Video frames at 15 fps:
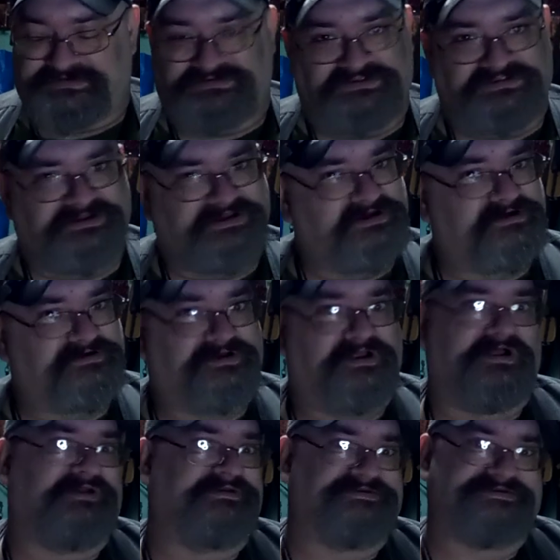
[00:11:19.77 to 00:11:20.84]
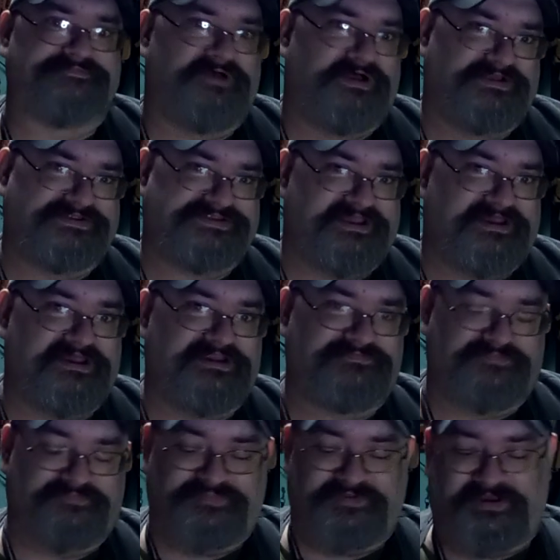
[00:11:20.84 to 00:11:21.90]
A little on the small side.
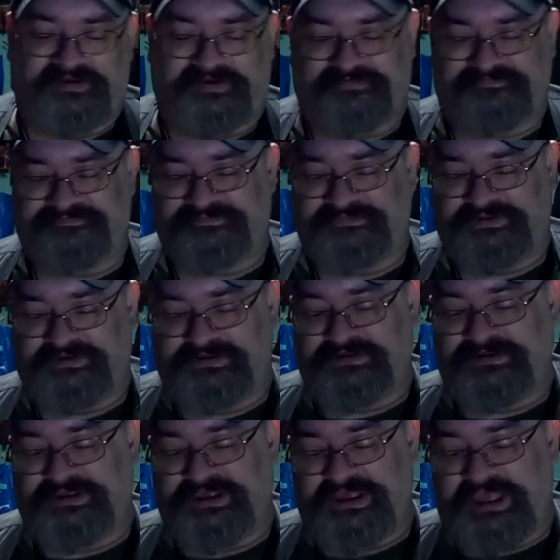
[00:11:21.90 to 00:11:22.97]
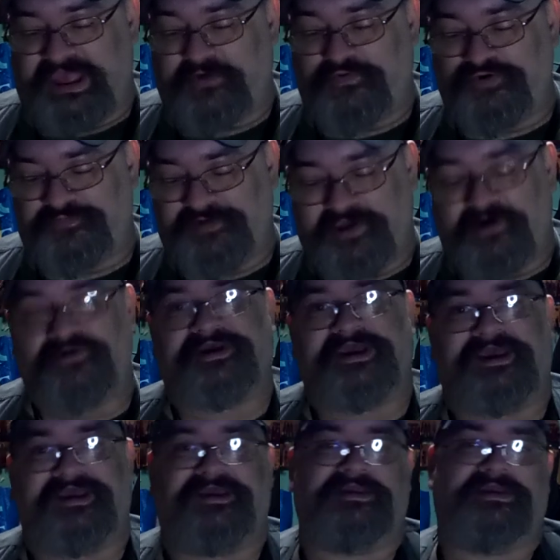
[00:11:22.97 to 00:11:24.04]
It would be
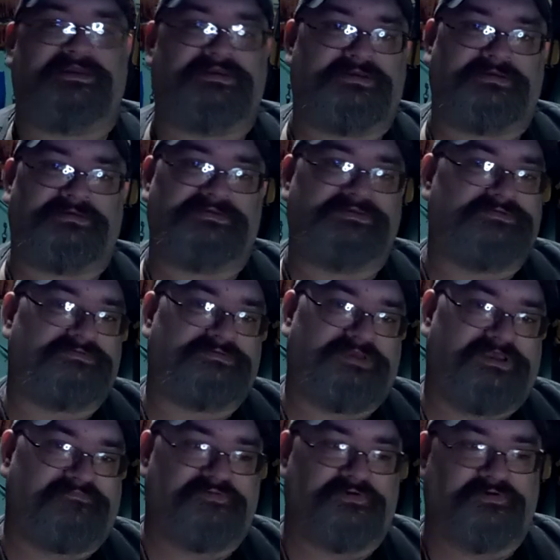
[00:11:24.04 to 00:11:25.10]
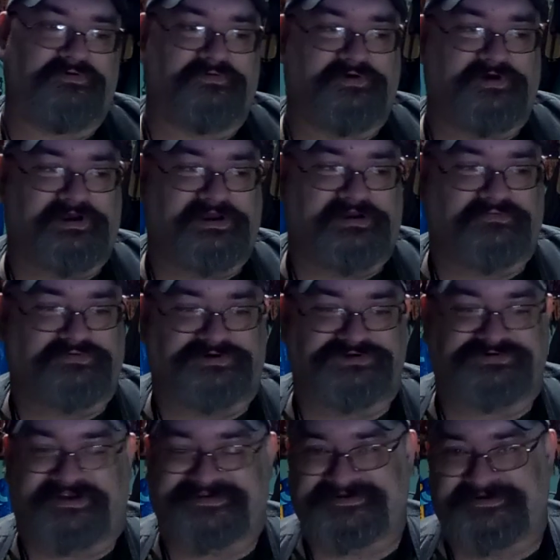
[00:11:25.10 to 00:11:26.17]
okay if you were
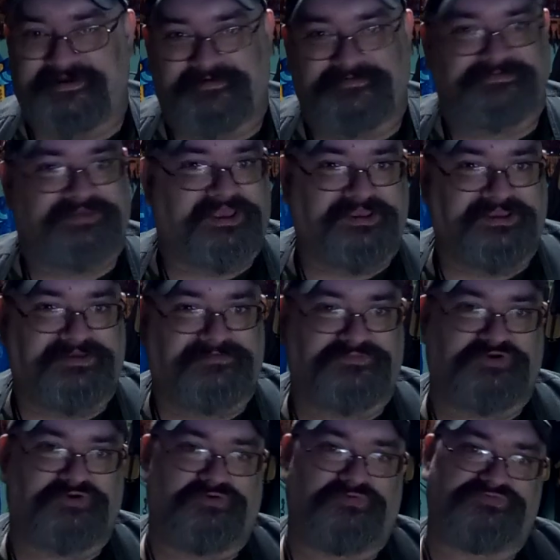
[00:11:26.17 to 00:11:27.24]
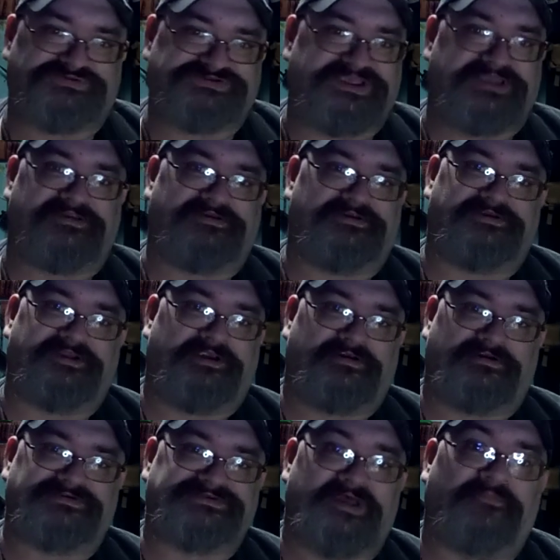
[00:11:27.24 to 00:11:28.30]
dressing out game, skinning a deer
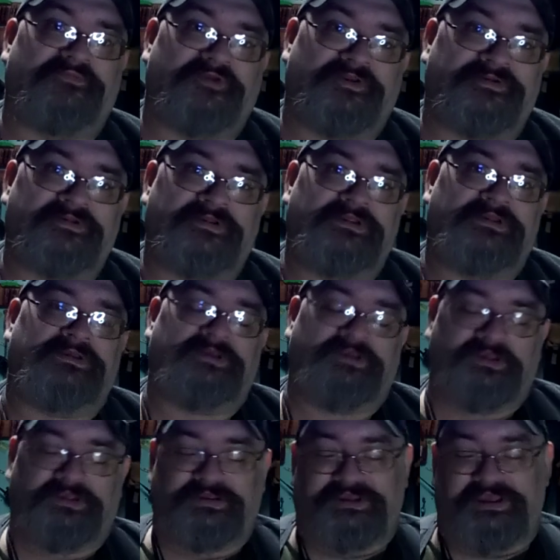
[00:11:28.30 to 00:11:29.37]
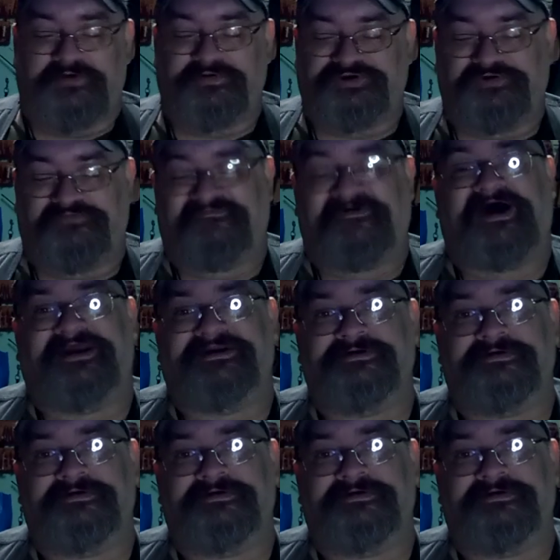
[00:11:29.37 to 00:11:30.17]
or something. It would do fine.